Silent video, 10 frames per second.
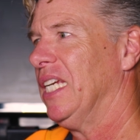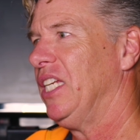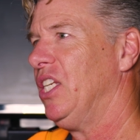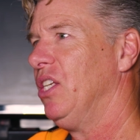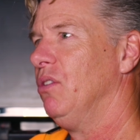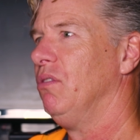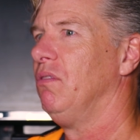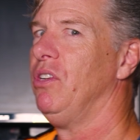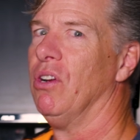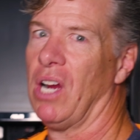
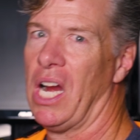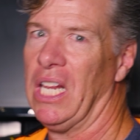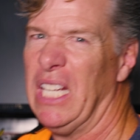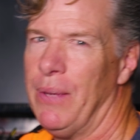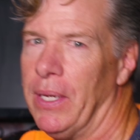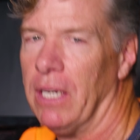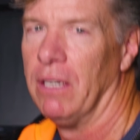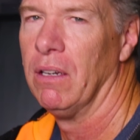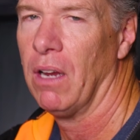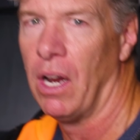you're kind of limited
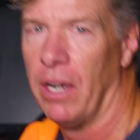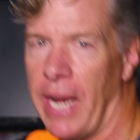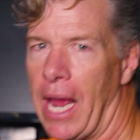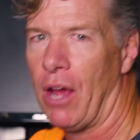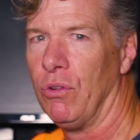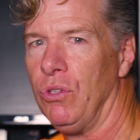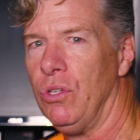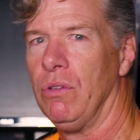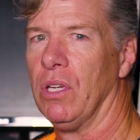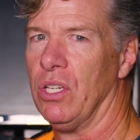on how
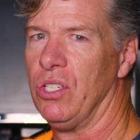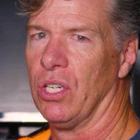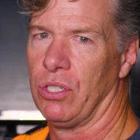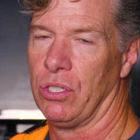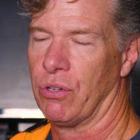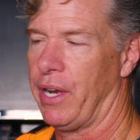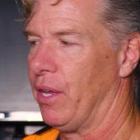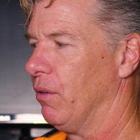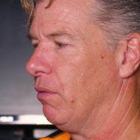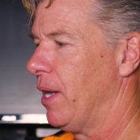you can adjust your
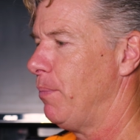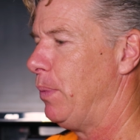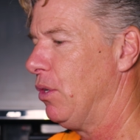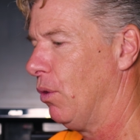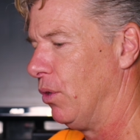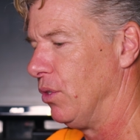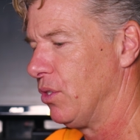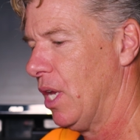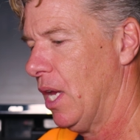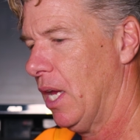trail, right?
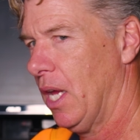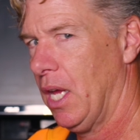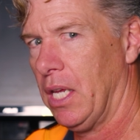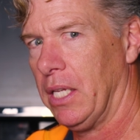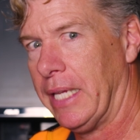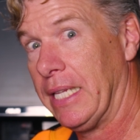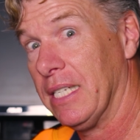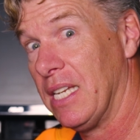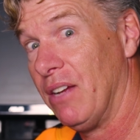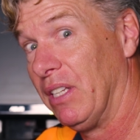Because that
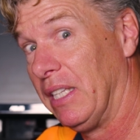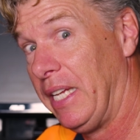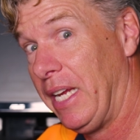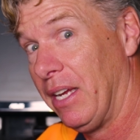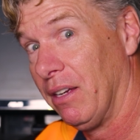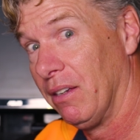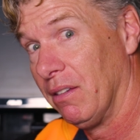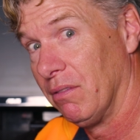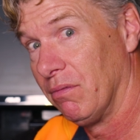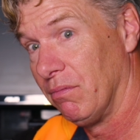doesn't have a link
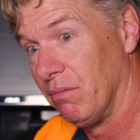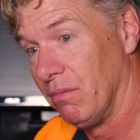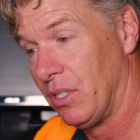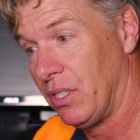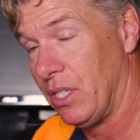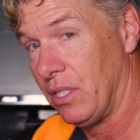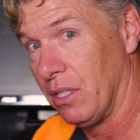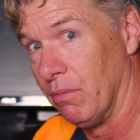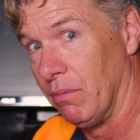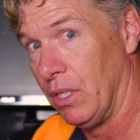
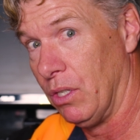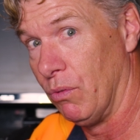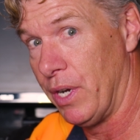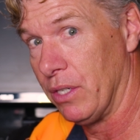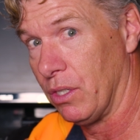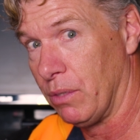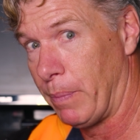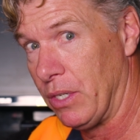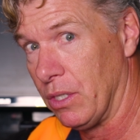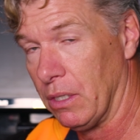system in the rear
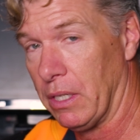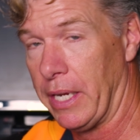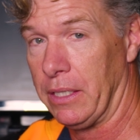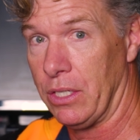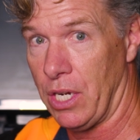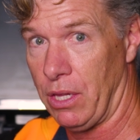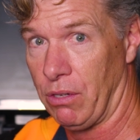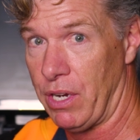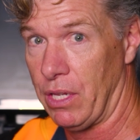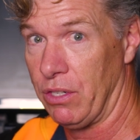suspension like the Gen
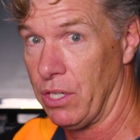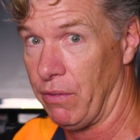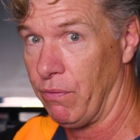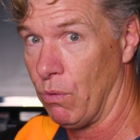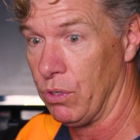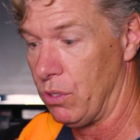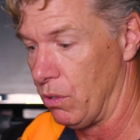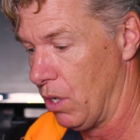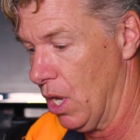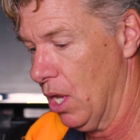3 and the Gen 4
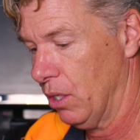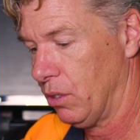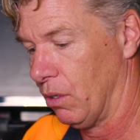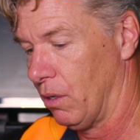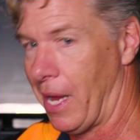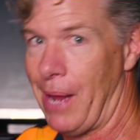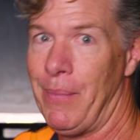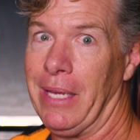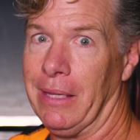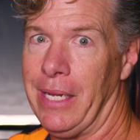do. So I
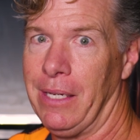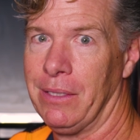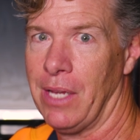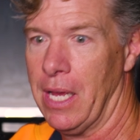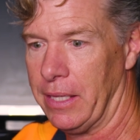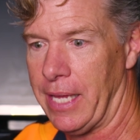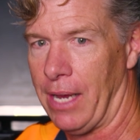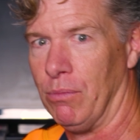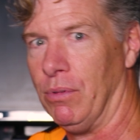make links that